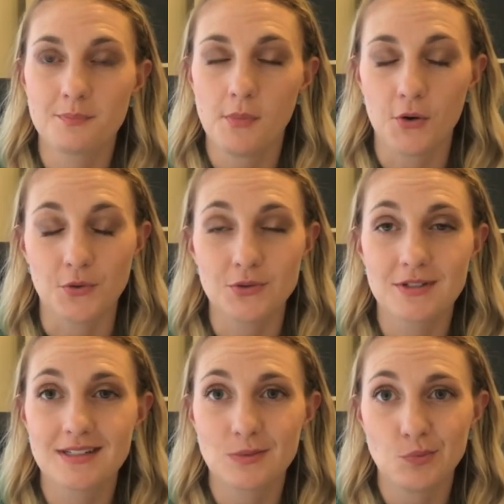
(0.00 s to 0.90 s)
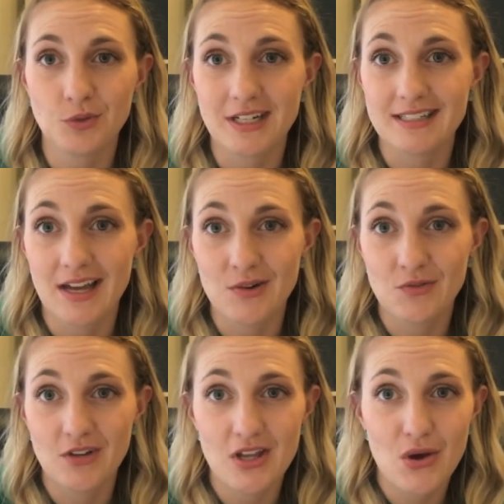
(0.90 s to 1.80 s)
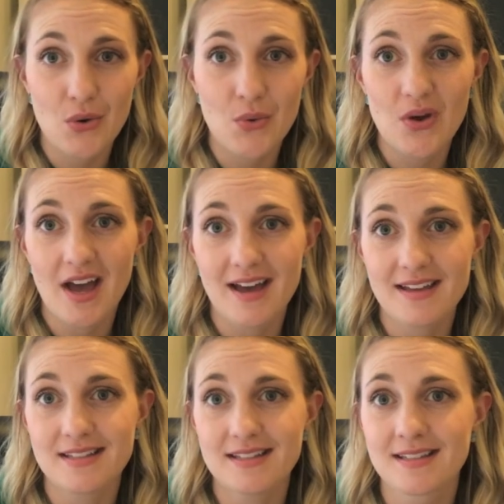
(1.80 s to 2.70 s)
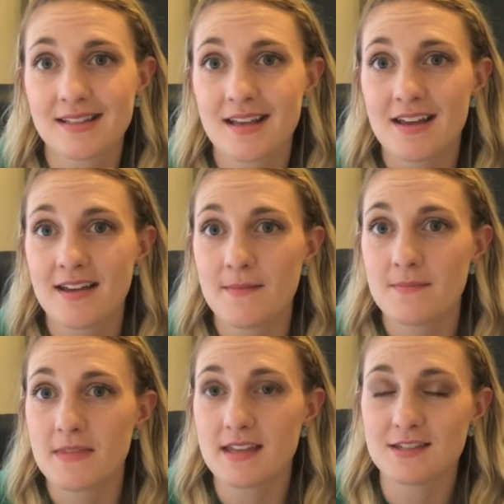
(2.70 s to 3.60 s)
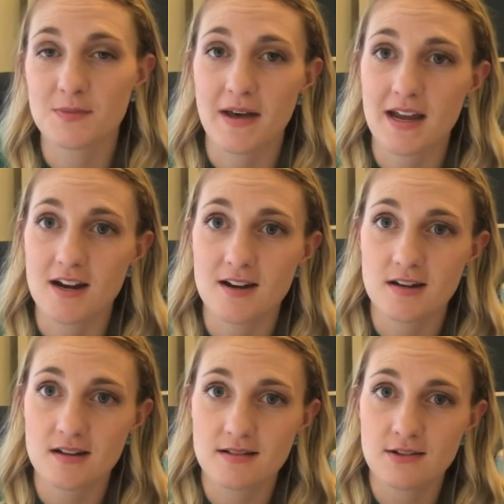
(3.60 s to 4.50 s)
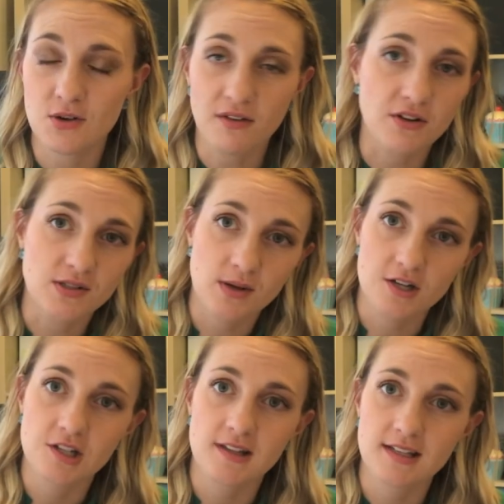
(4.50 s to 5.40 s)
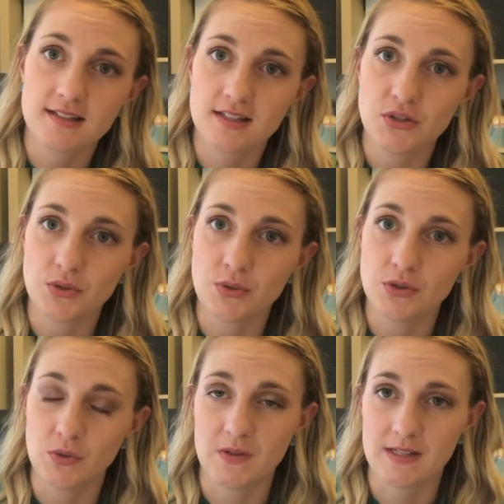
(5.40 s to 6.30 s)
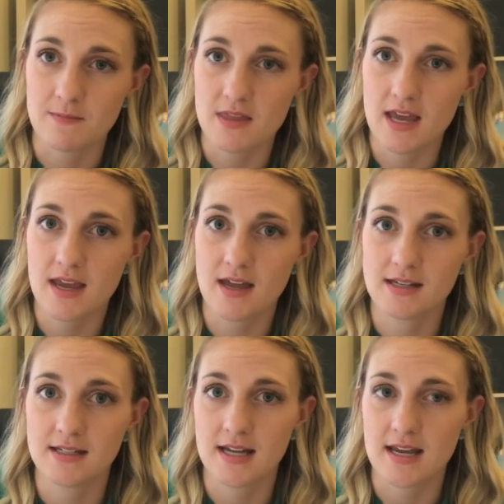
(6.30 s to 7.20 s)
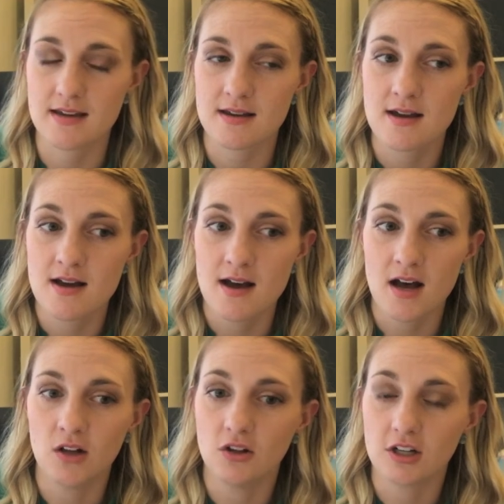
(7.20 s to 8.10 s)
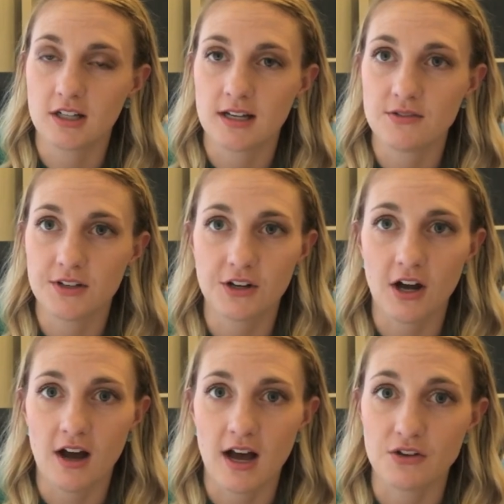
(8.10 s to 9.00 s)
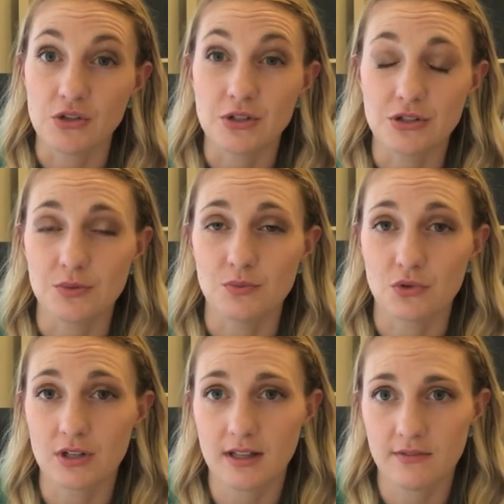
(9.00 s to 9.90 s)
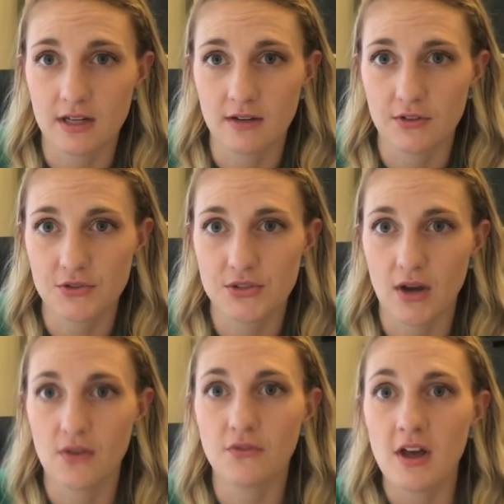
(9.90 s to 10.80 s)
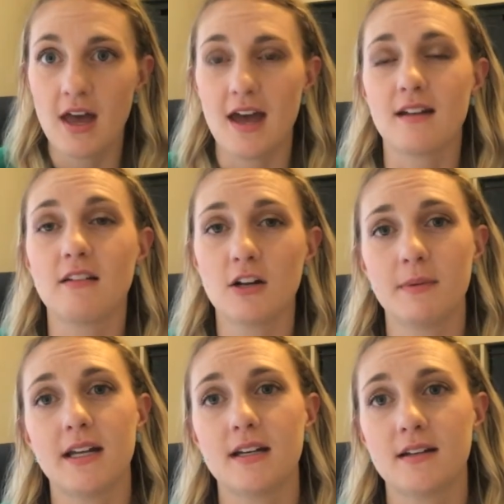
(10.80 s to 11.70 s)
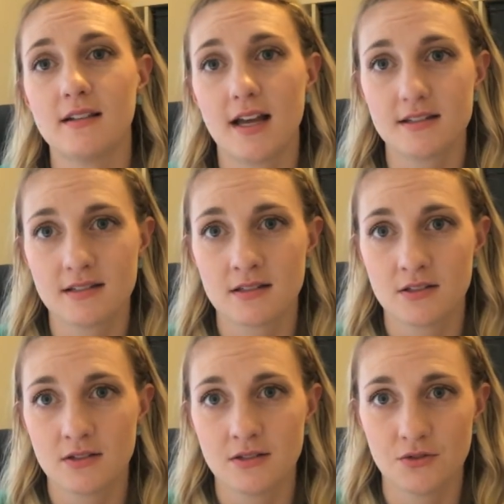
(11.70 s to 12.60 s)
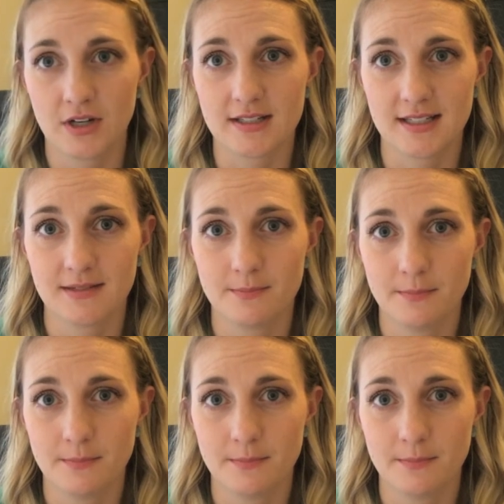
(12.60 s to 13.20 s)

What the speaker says: post breakdown video has inspired whoever is watching this to do the same thing, and to take a look and figure out how you can do more living of yourself and a little bit less stressing.